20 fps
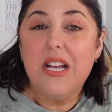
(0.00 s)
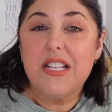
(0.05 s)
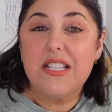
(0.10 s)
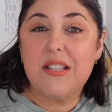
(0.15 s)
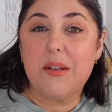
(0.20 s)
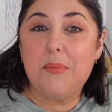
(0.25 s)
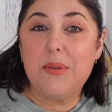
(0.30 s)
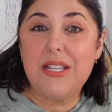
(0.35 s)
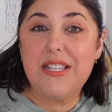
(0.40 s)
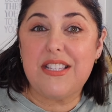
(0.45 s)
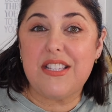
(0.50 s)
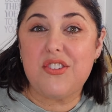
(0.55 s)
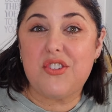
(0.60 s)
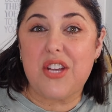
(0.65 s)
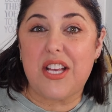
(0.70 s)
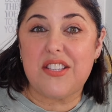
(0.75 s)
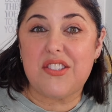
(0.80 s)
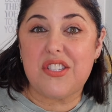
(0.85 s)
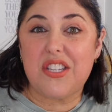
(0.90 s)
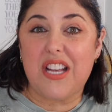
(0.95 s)
Somebody
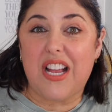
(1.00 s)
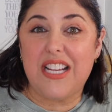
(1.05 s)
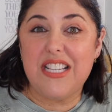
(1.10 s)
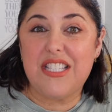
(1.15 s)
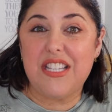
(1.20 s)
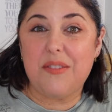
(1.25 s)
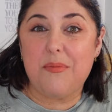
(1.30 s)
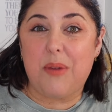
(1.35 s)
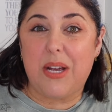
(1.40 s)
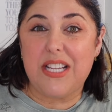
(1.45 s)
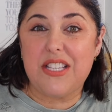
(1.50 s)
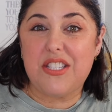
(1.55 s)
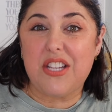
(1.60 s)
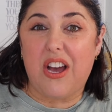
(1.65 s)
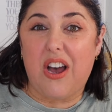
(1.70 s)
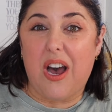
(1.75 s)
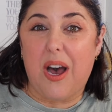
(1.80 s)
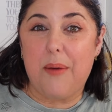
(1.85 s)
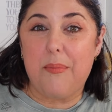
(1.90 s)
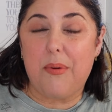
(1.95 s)
suggested I did my
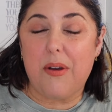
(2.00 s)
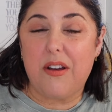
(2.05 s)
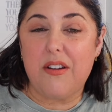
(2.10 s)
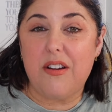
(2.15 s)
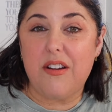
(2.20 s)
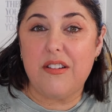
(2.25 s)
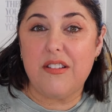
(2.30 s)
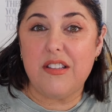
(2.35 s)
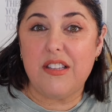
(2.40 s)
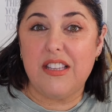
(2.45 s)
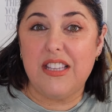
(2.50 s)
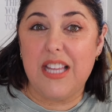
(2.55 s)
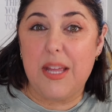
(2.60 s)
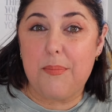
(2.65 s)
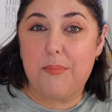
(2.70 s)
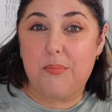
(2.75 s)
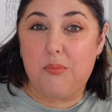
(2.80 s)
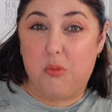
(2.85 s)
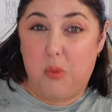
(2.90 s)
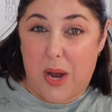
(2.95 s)
top
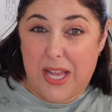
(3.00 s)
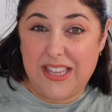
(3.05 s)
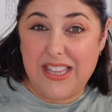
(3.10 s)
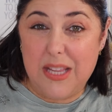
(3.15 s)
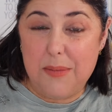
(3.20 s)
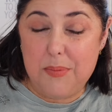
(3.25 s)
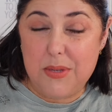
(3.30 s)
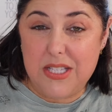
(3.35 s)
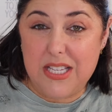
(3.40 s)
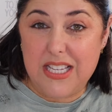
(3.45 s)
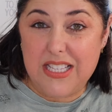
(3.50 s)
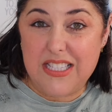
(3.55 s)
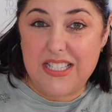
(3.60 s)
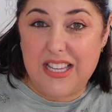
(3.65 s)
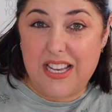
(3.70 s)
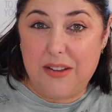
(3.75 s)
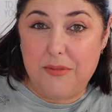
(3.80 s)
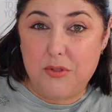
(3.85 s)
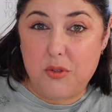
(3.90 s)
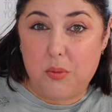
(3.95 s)
lip red lipsticks
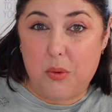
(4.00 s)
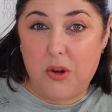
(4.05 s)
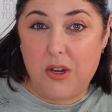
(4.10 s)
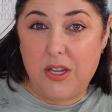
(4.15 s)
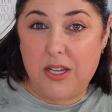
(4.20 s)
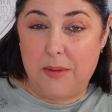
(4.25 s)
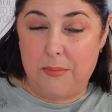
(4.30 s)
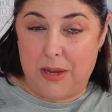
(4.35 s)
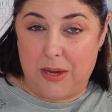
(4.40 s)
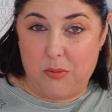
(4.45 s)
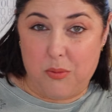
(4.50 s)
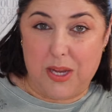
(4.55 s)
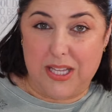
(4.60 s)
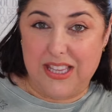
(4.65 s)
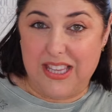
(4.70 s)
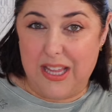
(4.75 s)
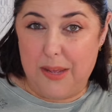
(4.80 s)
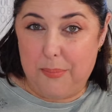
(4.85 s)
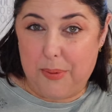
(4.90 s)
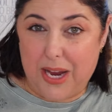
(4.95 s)
that I was wearing in my red
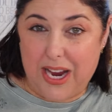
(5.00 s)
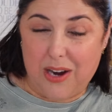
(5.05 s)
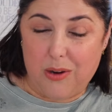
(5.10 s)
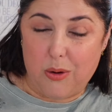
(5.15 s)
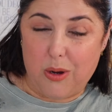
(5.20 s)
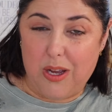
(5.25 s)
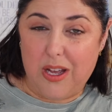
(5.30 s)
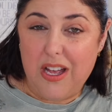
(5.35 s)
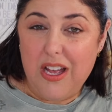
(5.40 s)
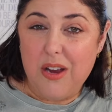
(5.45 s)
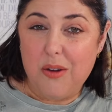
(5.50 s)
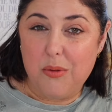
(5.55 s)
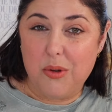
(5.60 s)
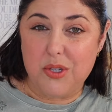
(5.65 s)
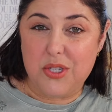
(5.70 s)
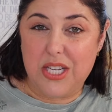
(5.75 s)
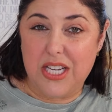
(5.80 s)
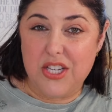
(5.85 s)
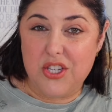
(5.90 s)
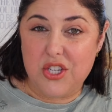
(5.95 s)
lip era
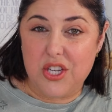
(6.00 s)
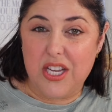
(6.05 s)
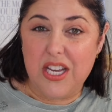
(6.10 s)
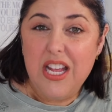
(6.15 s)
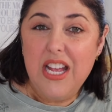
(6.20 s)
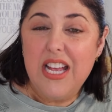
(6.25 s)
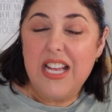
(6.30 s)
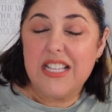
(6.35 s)
rotation.